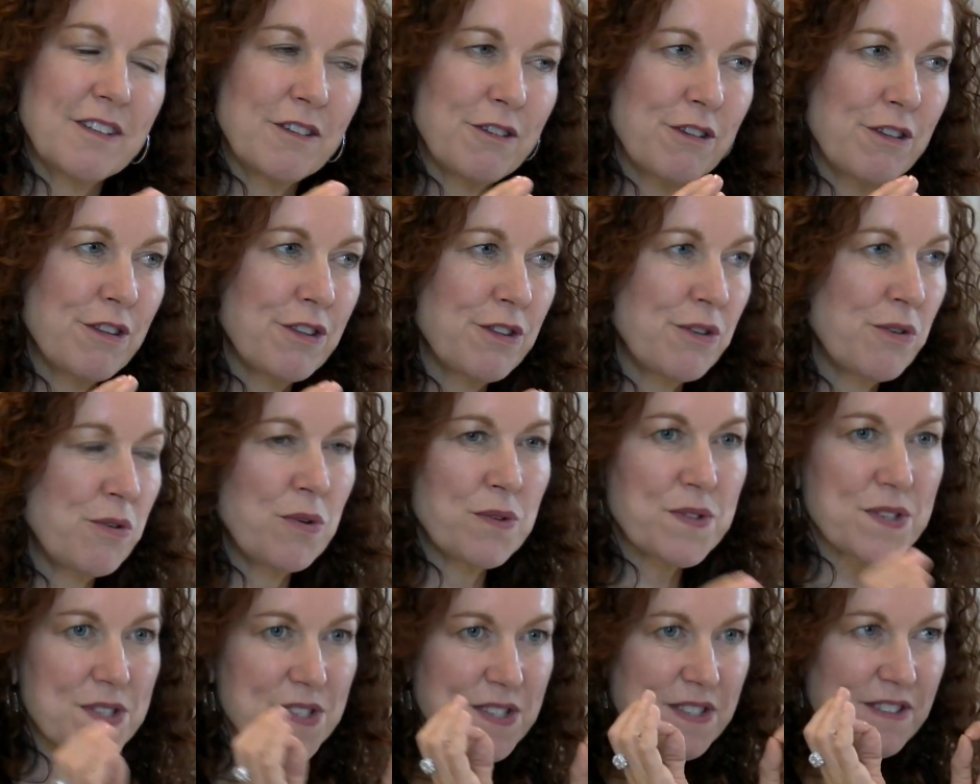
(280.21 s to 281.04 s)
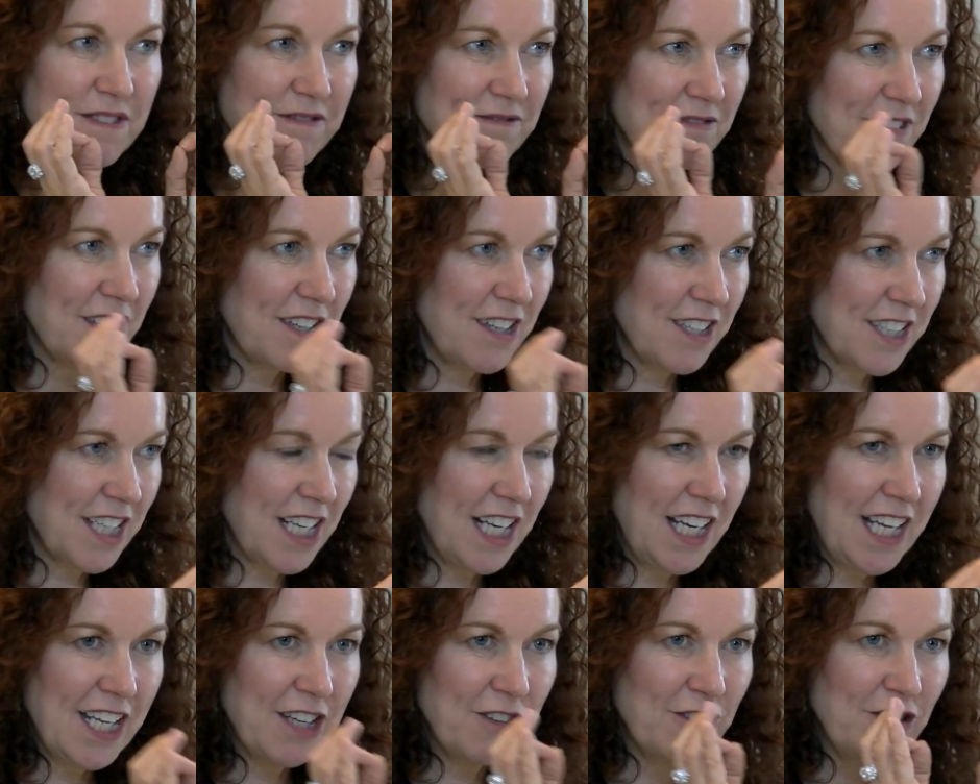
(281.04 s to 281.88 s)
Thoughts are
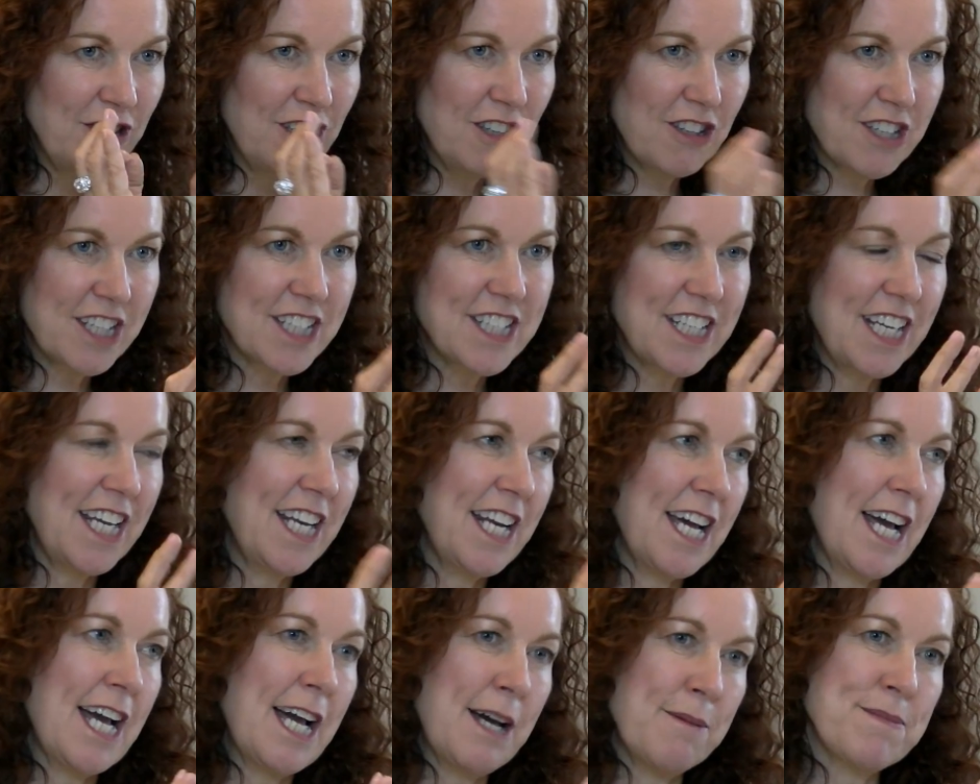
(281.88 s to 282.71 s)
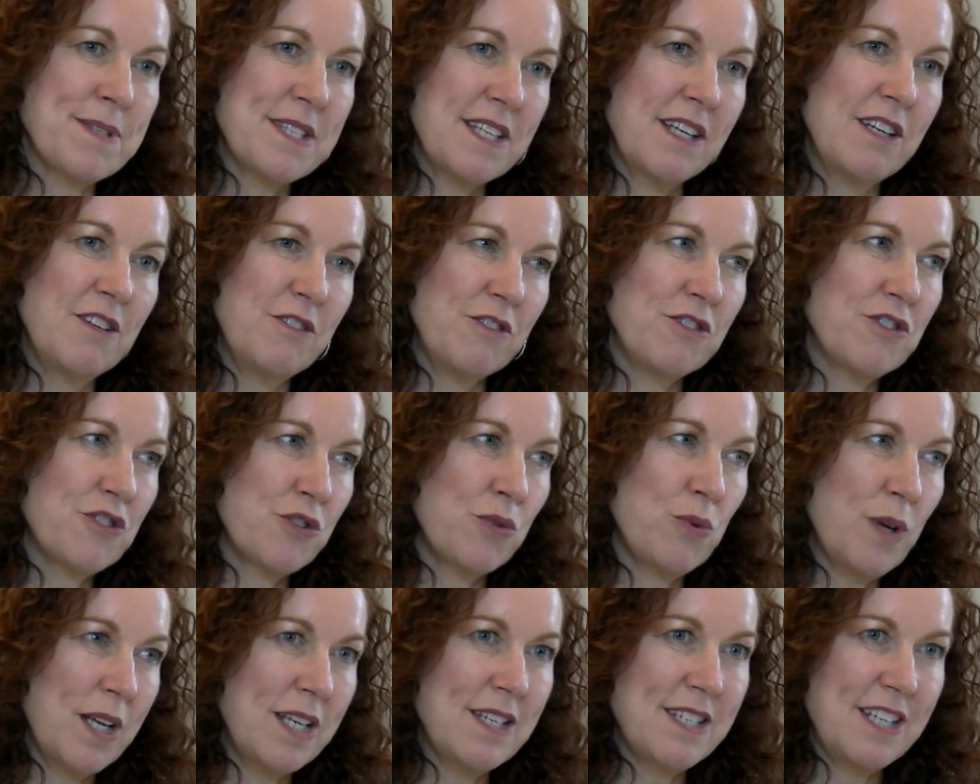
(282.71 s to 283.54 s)
clear, you look at it in absolute
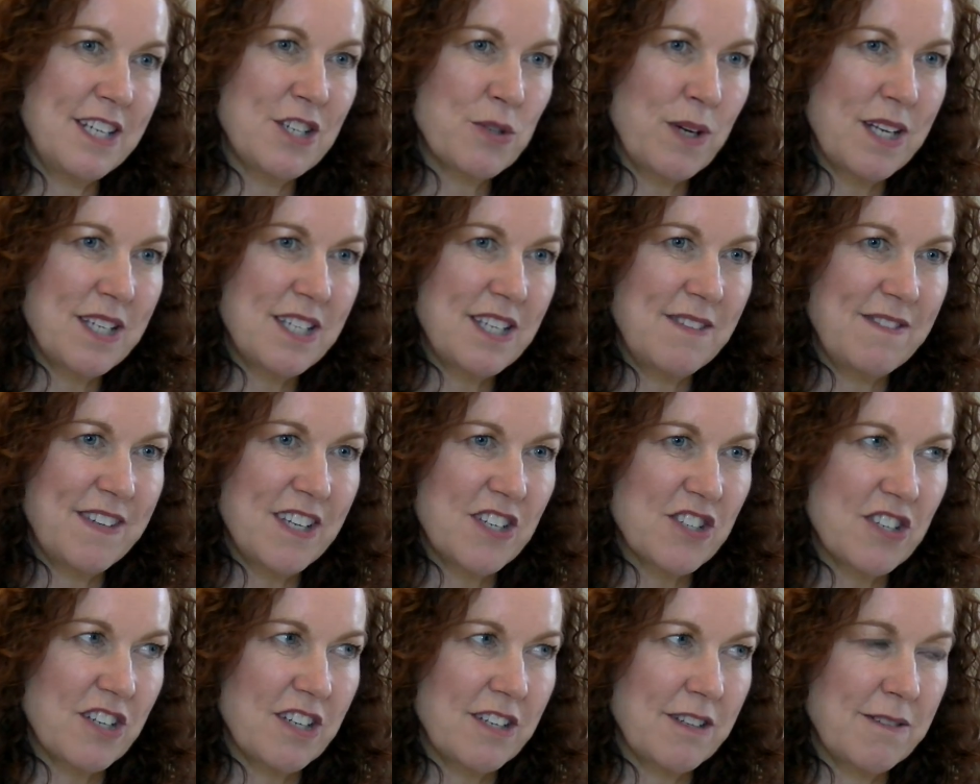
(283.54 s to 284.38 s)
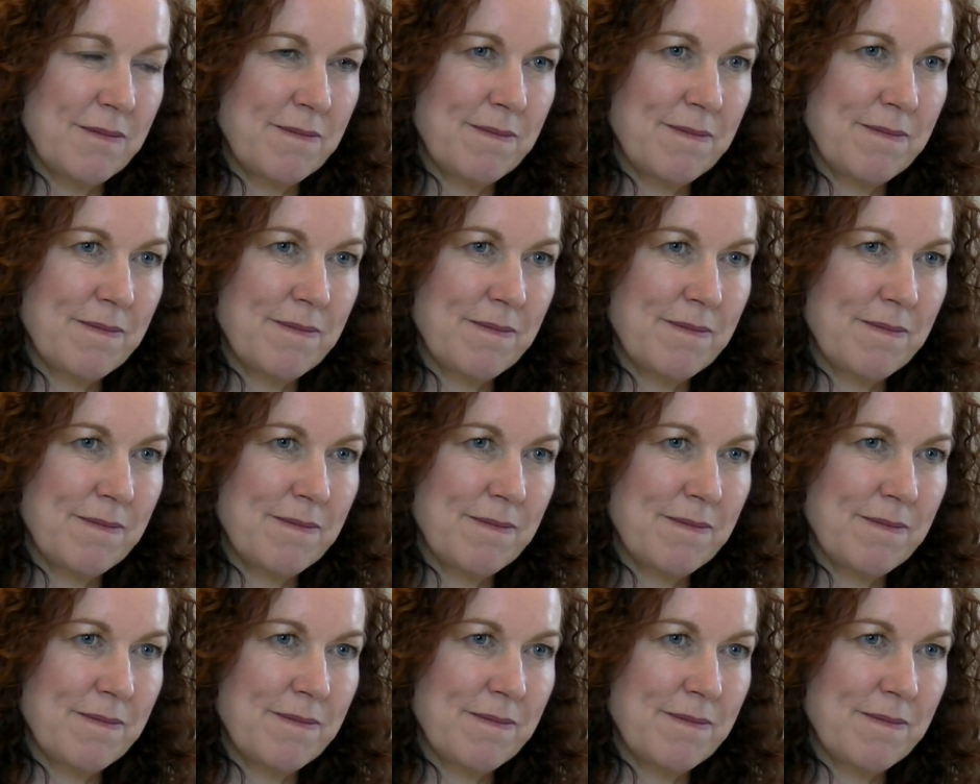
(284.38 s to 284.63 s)
20/20 vision.